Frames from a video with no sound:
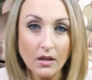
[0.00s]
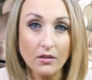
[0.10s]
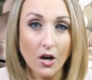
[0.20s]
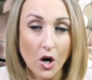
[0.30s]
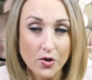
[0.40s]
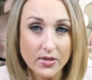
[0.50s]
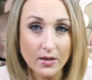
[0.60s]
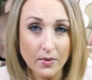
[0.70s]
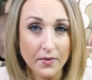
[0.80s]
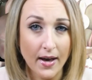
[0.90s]
the hard
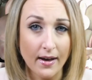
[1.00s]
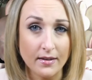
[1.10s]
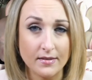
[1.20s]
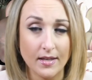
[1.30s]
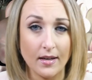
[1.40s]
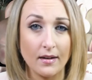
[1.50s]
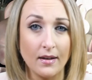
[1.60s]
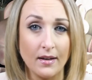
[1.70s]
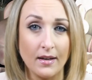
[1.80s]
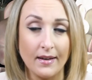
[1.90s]
thing with that is that
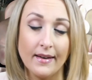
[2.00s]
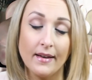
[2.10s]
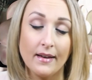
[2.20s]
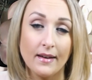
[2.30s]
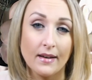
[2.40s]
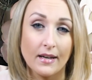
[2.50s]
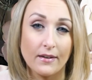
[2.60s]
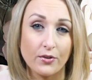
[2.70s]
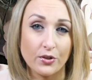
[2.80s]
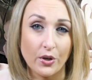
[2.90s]

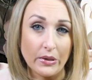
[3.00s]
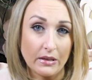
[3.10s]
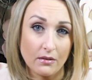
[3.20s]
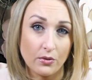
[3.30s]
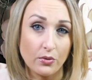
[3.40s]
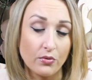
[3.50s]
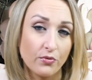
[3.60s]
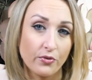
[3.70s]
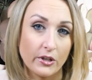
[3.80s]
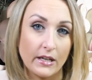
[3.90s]
if you're going
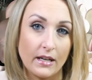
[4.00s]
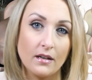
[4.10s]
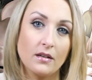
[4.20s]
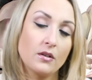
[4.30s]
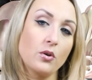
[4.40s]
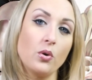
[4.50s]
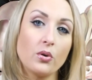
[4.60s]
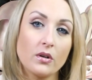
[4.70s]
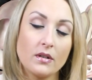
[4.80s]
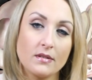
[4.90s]
gluten-free,
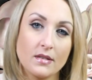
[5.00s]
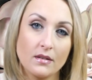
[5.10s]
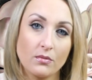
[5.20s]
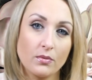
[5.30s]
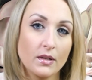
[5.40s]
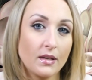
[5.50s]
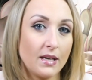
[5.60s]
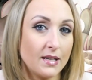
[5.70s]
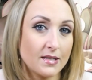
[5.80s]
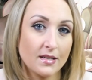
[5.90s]
corn is a really
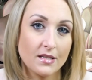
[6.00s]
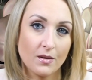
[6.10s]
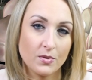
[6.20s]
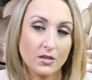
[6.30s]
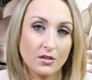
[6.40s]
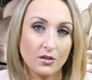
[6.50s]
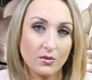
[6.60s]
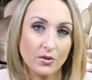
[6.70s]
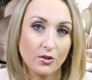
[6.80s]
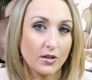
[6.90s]
easy substitute
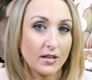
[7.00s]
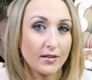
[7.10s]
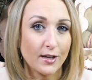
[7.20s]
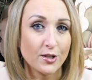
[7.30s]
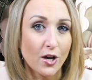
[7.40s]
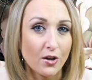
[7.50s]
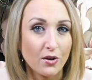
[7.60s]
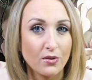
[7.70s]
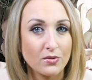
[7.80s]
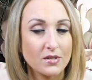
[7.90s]
when you're eating like
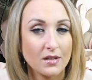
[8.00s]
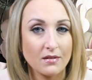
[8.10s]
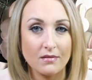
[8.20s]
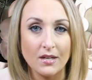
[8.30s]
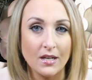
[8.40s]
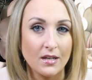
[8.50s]
tacos and,